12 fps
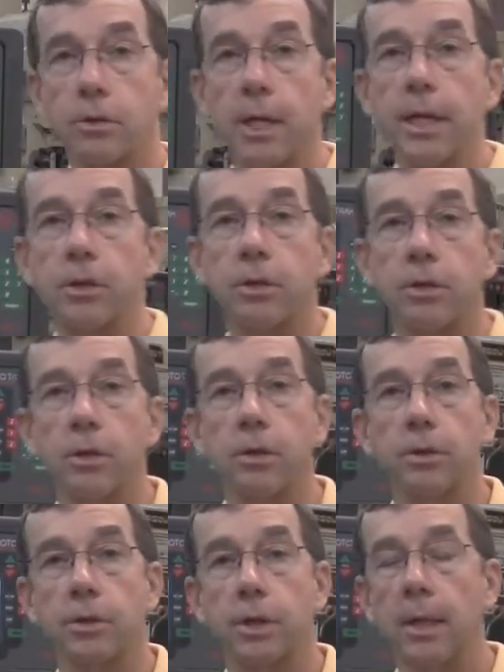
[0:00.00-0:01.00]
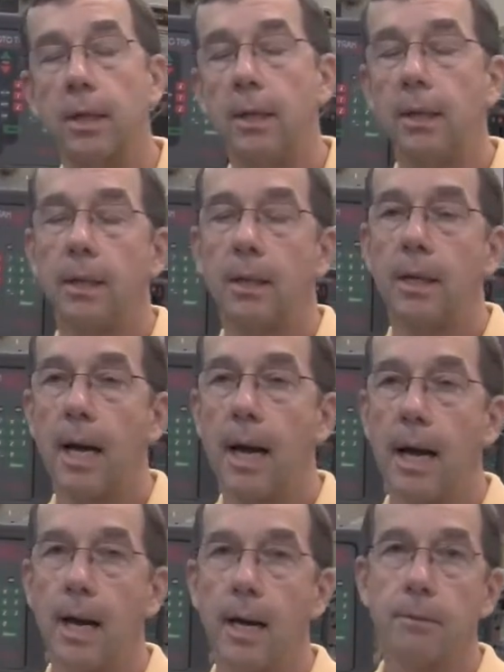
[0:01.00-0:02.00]
lead screws.
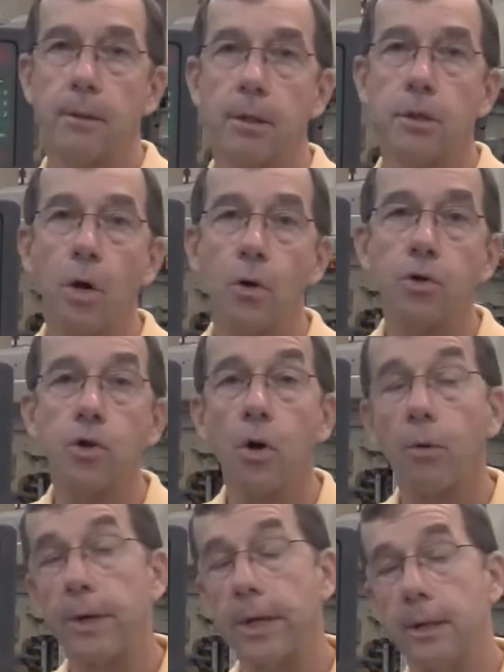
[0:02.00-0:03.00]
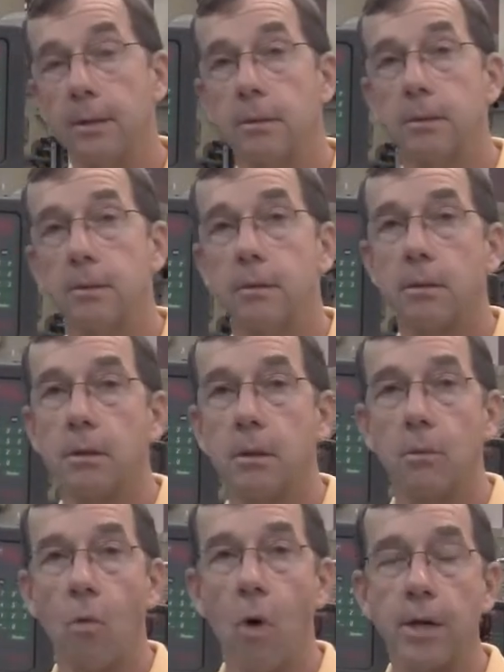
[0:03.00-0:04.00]
No jewelry.
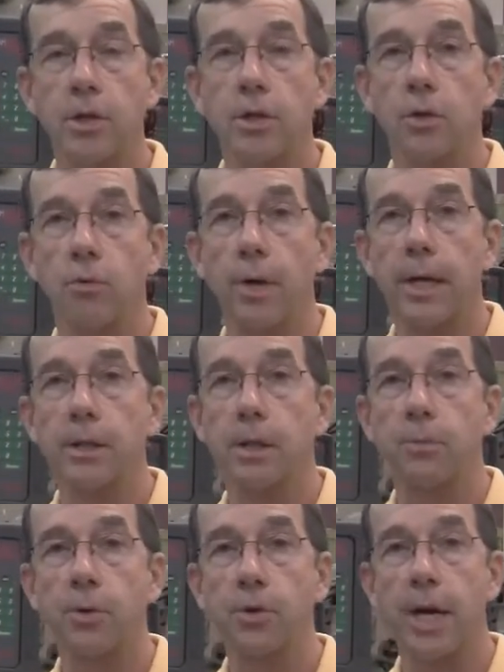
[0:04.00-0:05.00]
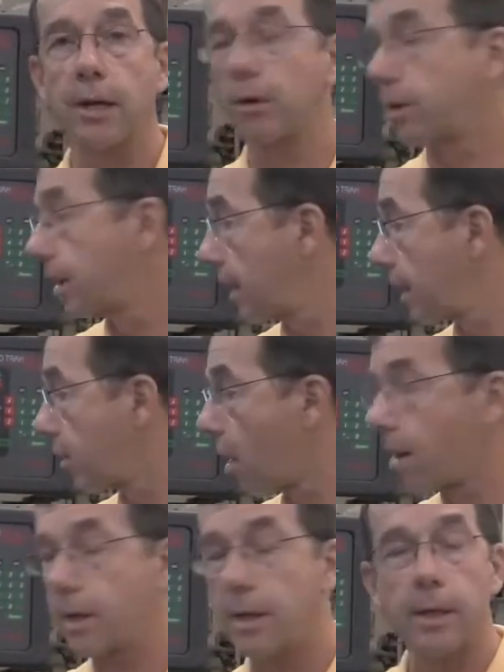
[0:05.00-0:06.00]
Watches and rings in particular can get
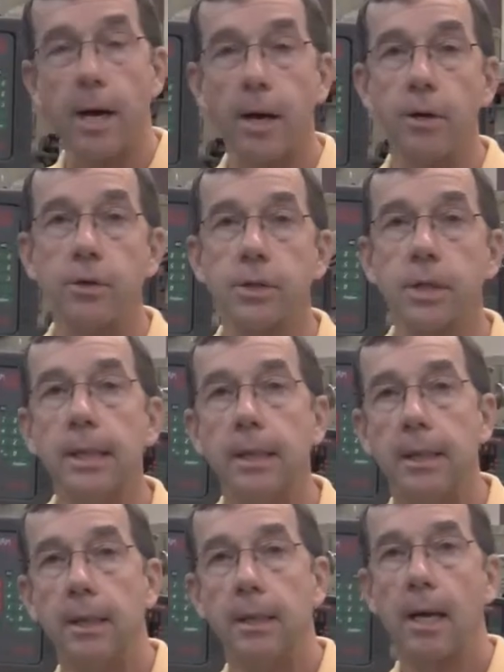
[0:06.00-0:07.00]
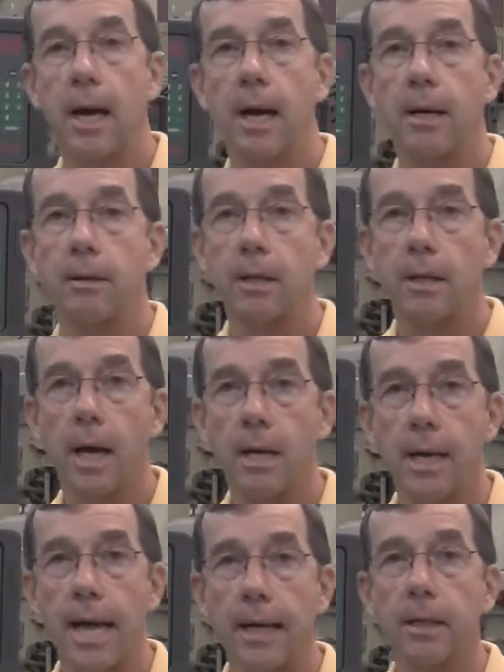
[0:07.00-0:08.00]
caught in the cutters. A
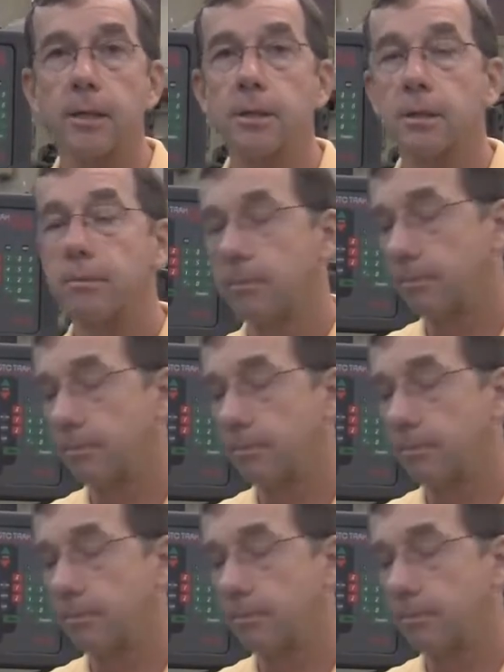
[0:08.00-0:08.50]
necklace,